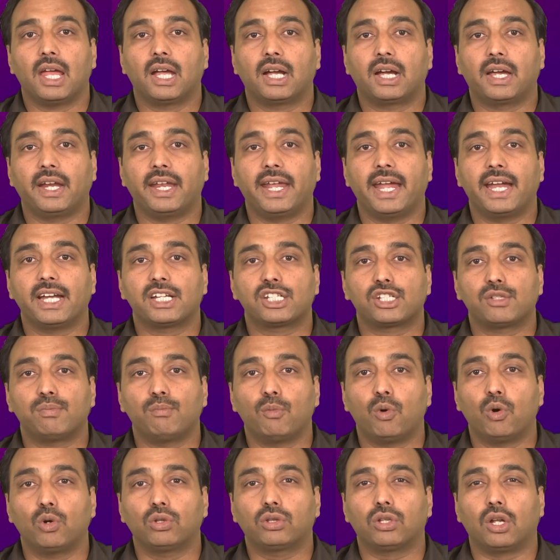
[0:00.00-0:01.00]
Create
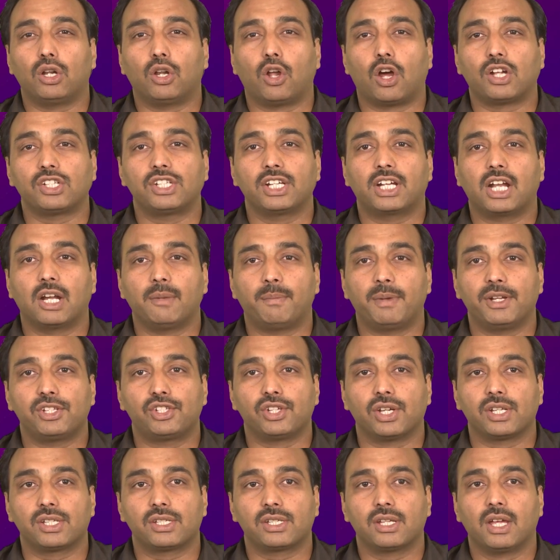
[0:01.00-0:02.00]
smooth, logical
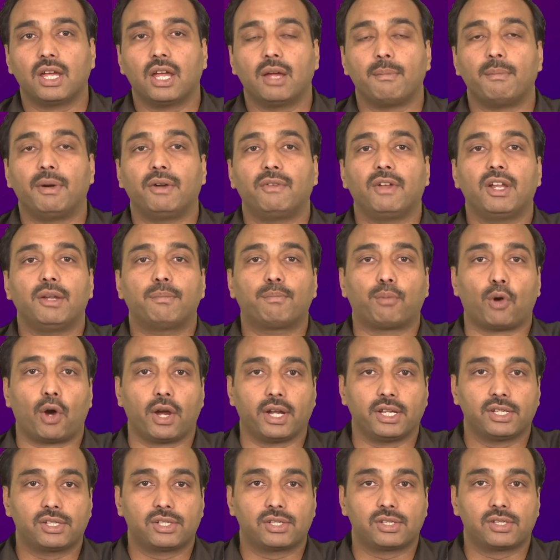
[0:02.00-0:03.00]
bridges between
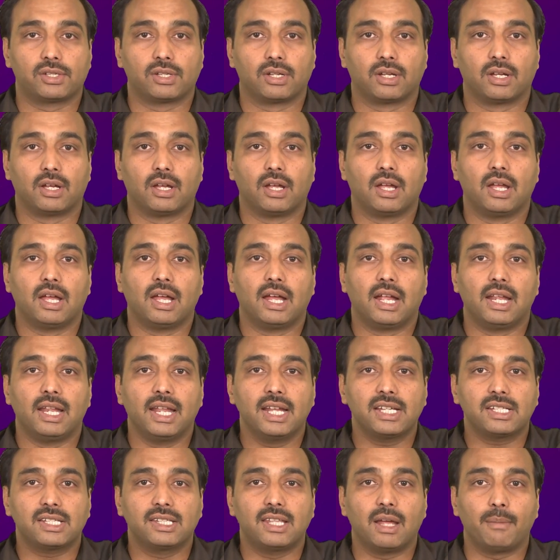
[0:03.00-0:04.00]
points.
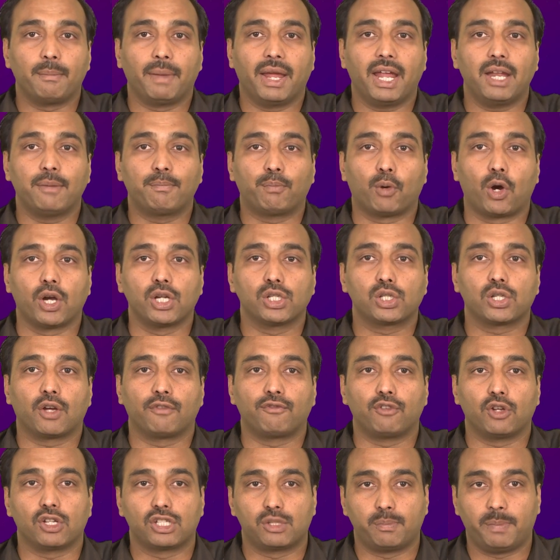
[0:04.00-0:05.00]
List the main points
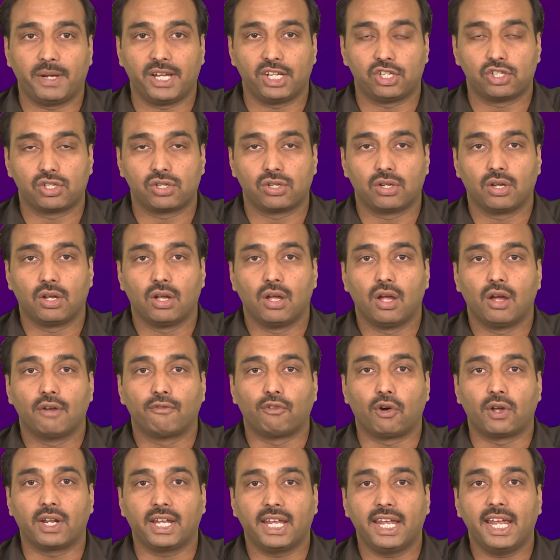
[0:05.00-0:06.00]
of your speech.
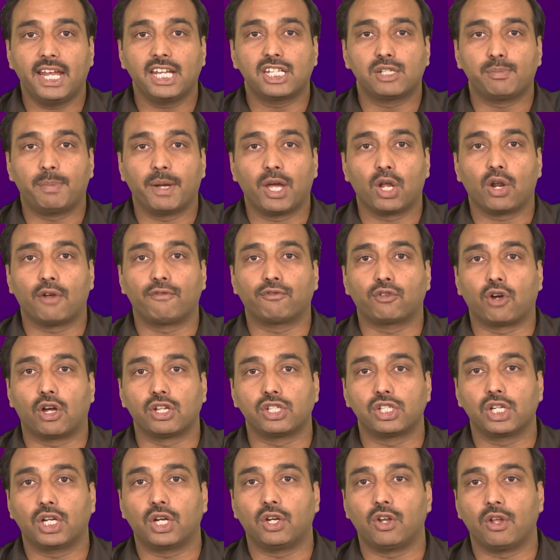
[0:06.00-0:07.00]
For each pair of
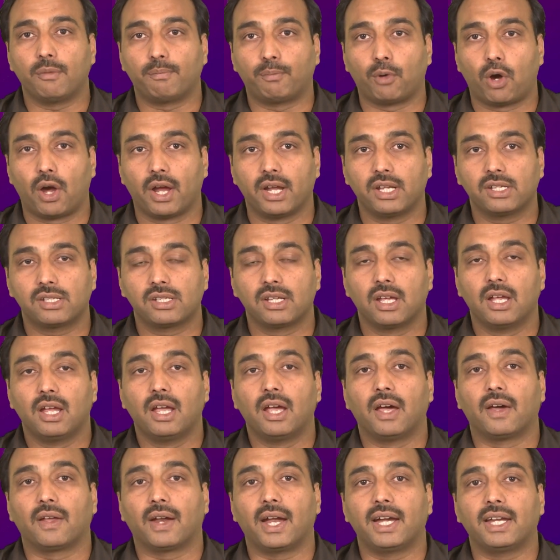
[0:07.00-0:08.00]
consecutive points,
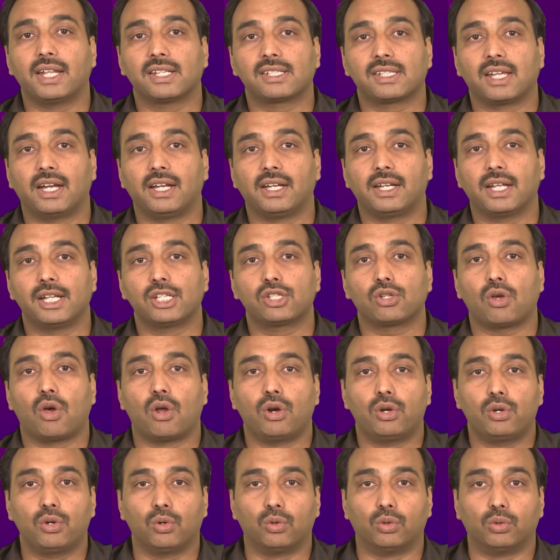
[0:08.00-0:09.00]
write a sentence or
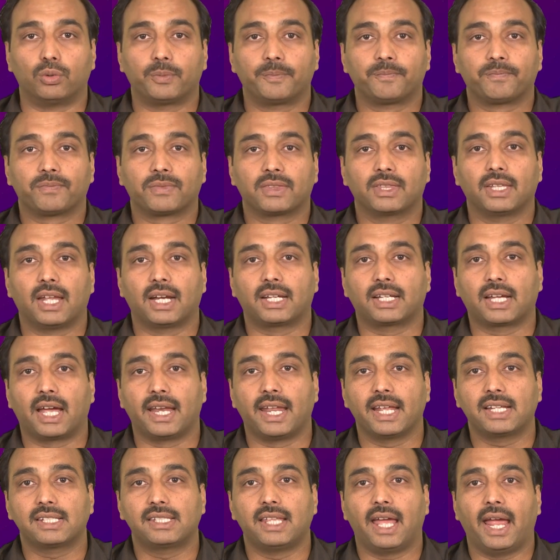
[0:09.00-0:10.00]
two that
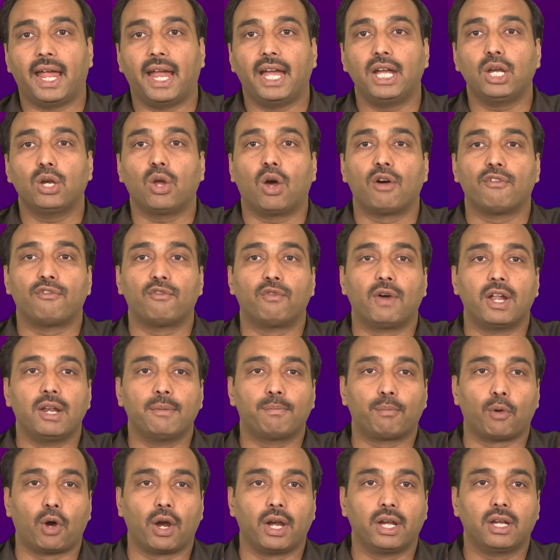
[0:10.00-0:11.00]
connects the end of one
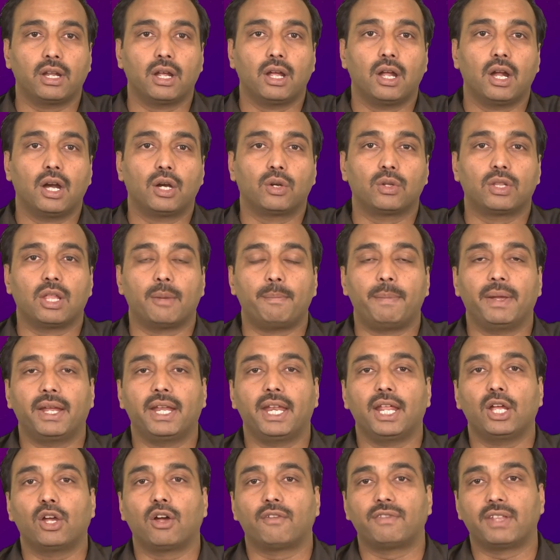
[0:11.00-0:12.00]
point to the
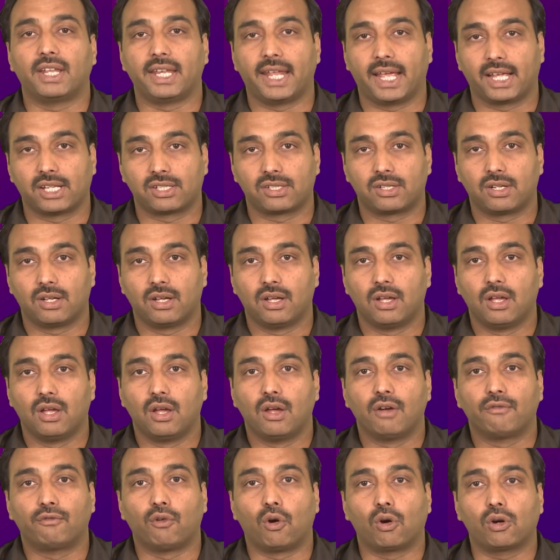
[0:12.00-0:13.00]
beginning of the next,
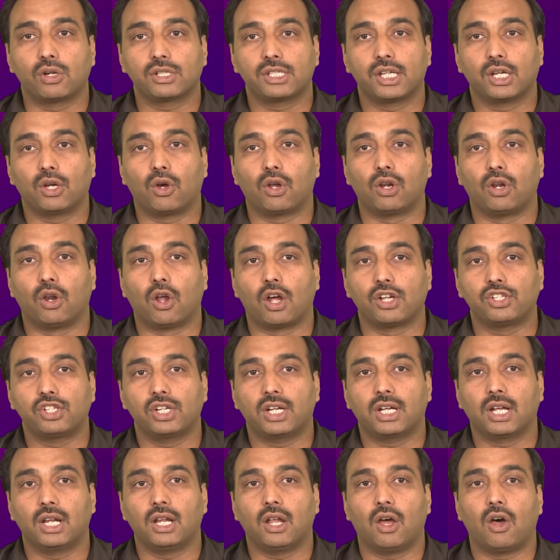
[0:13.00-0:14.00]
focusing on
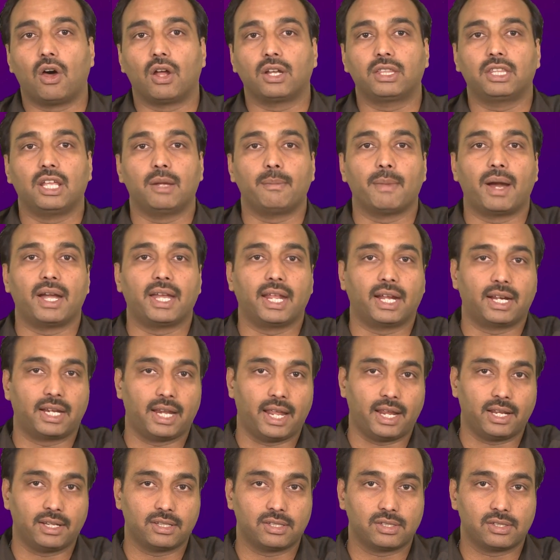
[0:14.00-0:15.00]
logical or thematic
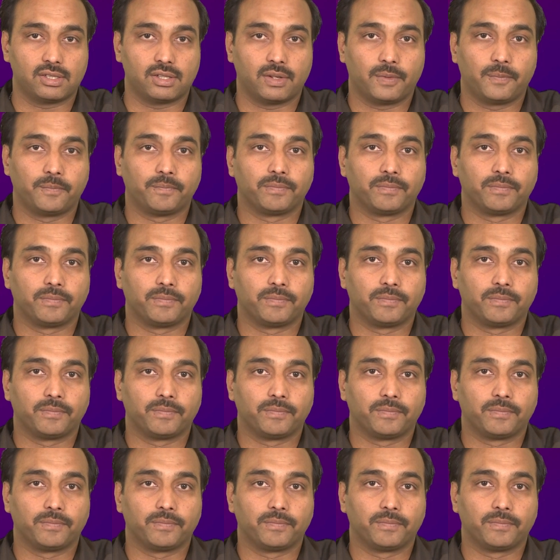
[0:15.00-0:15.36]
links.